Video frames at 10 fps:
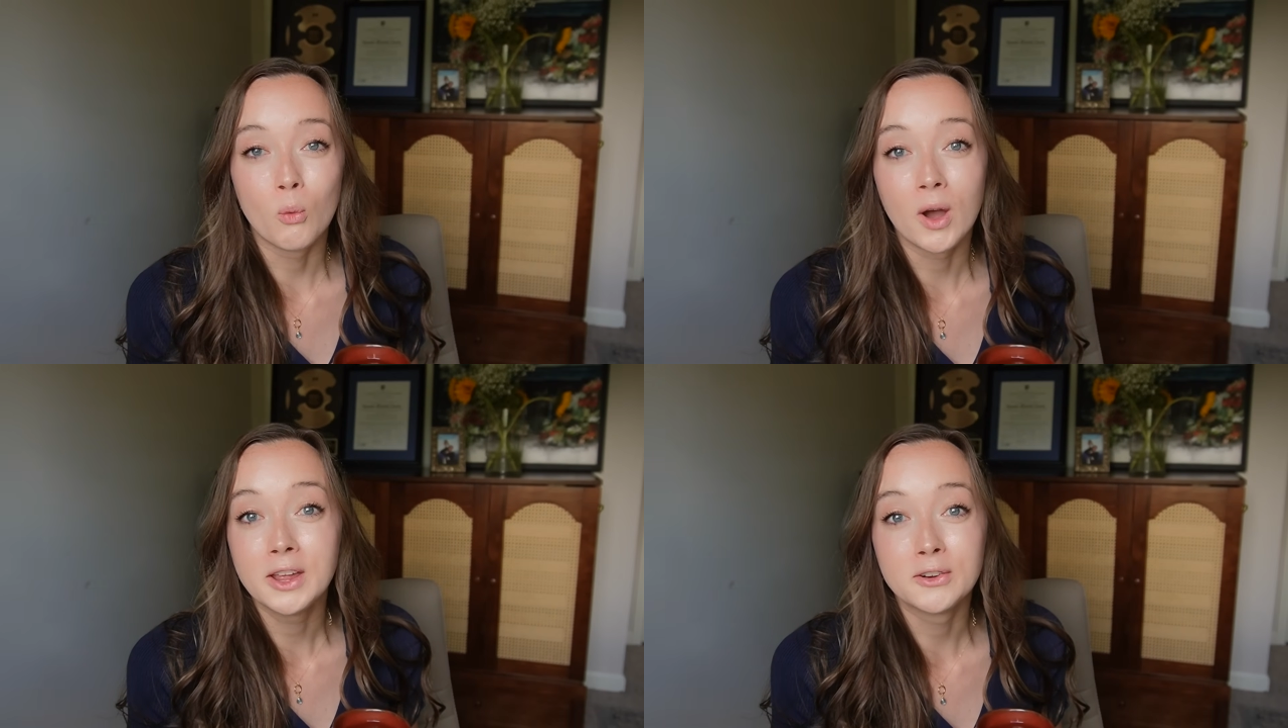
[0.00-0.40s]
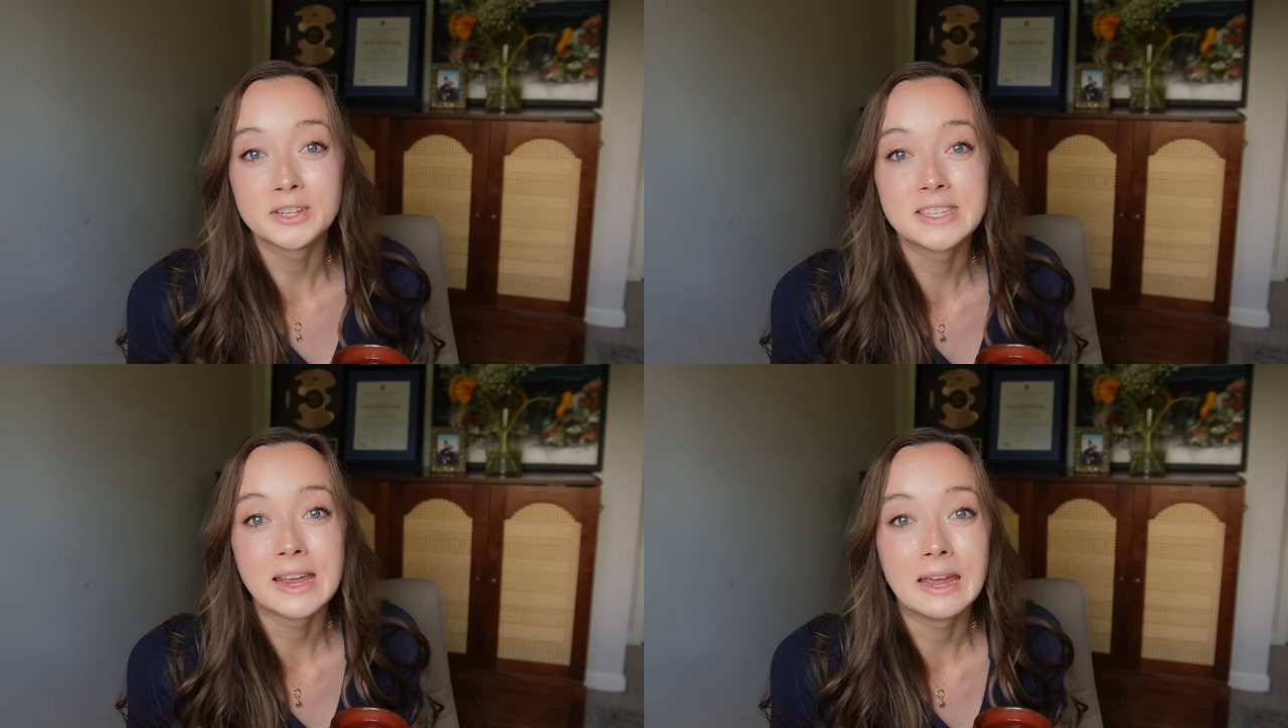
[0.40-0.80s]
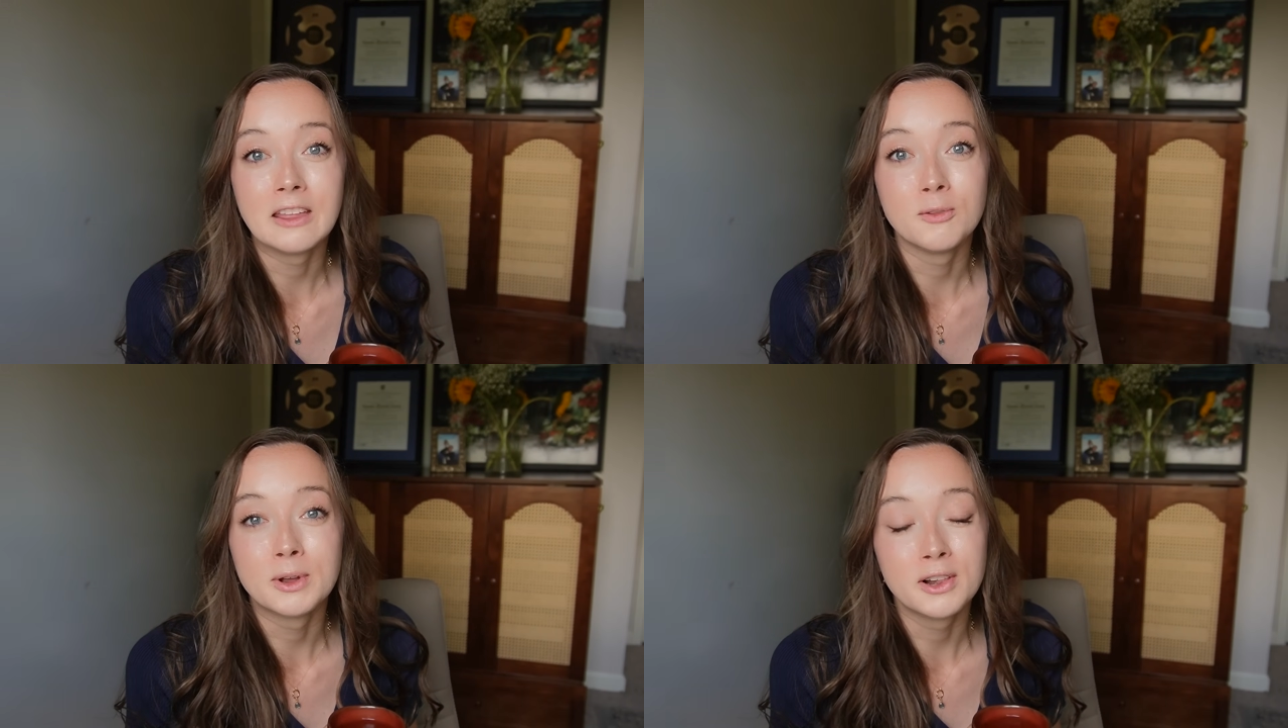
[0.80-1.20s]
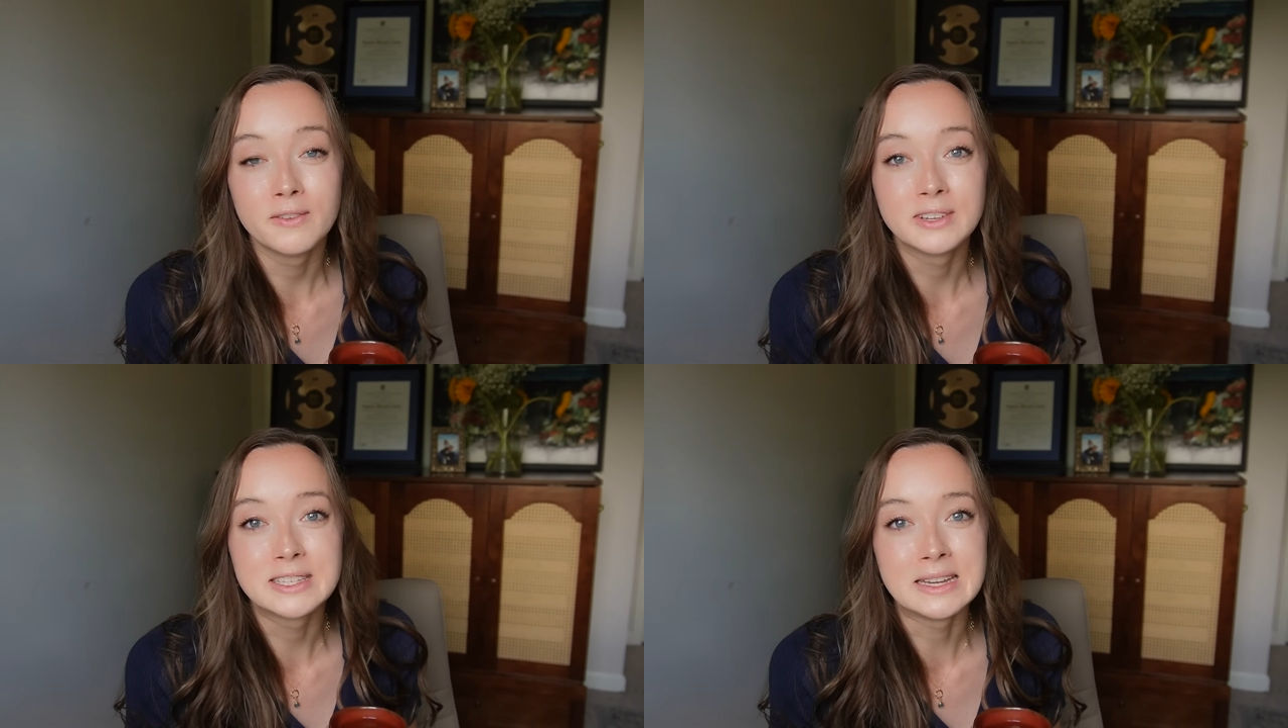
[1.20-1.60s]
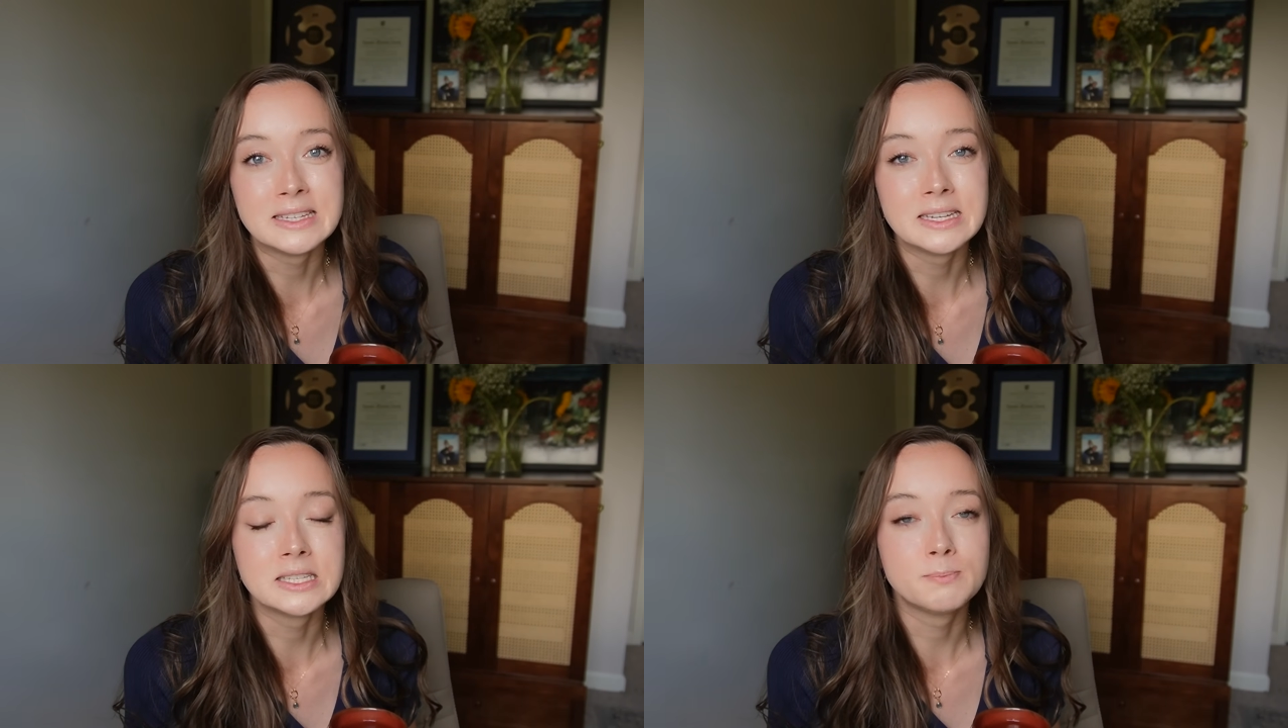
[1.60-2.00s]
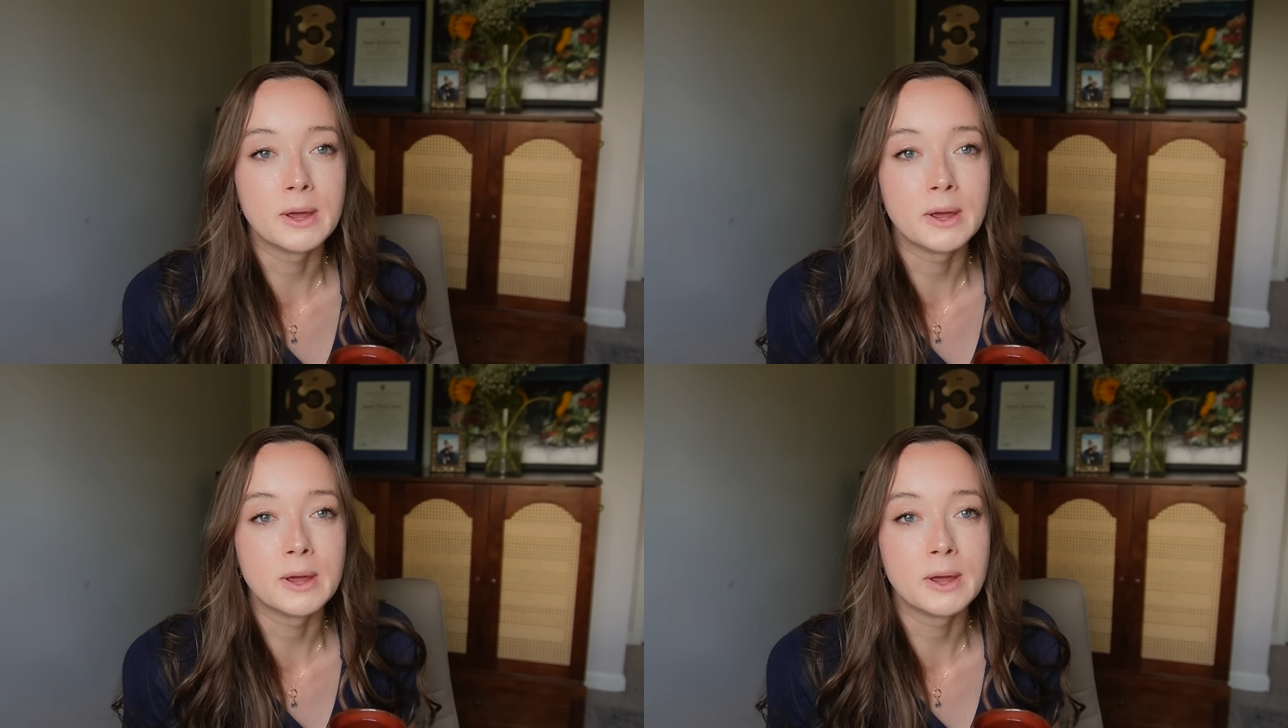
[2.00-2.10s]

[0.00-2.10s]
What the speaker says: what you're saying in the middle of a sentence,